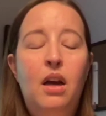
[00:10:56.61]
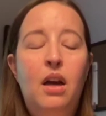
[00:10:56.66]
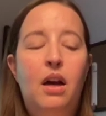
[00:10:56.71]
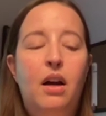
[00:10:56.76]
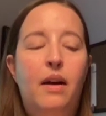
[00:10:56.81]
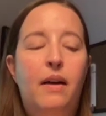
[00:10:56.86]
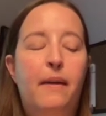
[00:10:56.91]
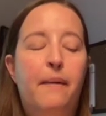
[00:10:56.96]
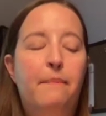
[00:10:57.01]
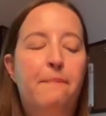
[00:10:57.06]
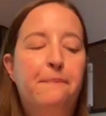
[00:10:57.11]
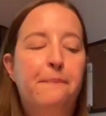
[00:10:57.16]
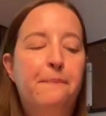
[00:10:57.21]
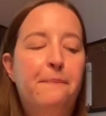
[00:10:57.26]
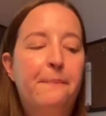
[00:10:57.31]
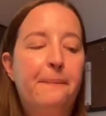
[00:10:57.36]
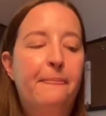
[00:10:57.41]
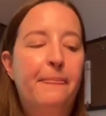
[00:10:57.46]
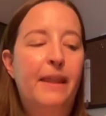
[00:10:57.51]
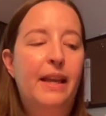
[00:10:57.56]

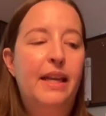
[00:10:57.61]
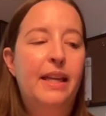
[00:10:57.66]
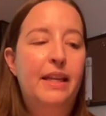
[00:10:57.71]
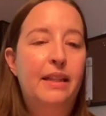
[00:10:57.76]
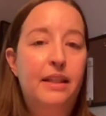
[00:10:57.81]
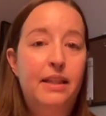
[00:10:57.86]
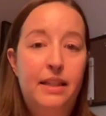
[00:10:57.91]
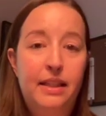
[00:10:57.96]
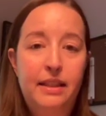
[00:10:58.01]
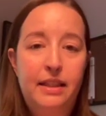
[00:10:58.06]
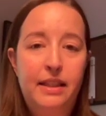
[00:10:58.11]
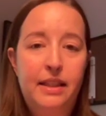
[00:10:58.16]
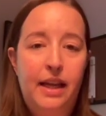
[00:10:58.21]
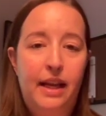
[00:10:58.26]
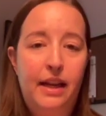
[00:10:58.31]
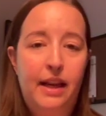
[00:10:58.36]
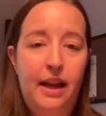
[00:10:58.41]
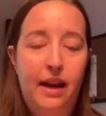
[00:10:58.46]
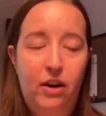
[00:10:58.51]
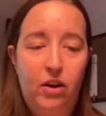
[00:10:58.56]
in the
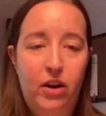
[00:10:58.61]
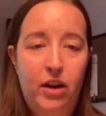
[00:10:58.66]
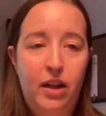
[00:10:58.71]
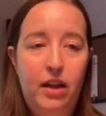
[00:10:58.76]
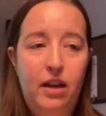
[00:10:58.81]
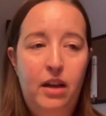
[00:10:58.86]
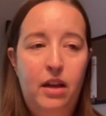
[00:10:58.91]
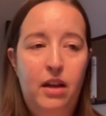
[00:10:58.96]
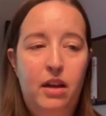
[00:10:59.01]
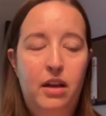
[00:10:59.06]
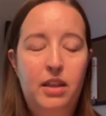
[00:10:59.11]
Cincinnati area,